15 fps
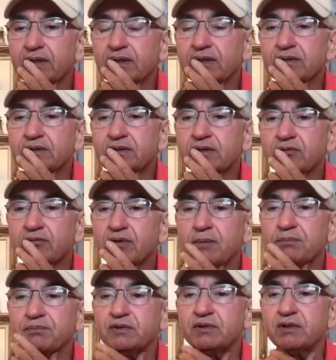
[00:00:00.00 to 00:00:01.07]

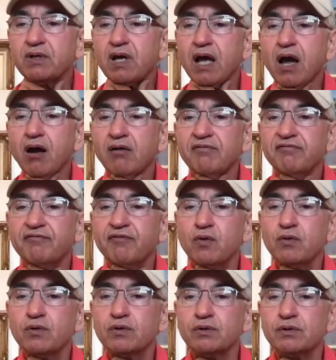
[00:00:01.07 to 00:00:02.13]
interrupt our
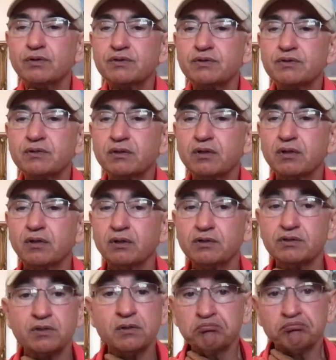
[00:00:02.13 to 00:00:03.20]
focus,
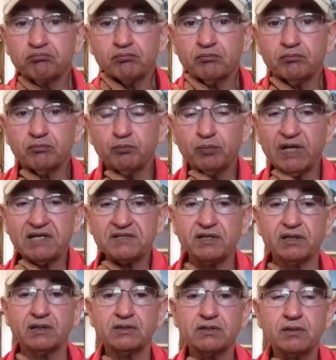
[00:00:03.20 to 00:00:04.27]
girls,
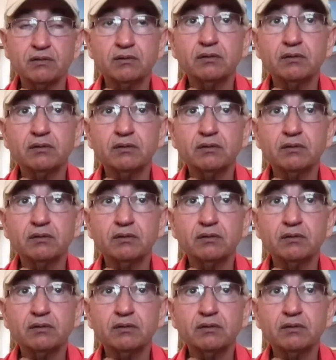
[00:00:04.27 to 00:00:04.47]
blessings.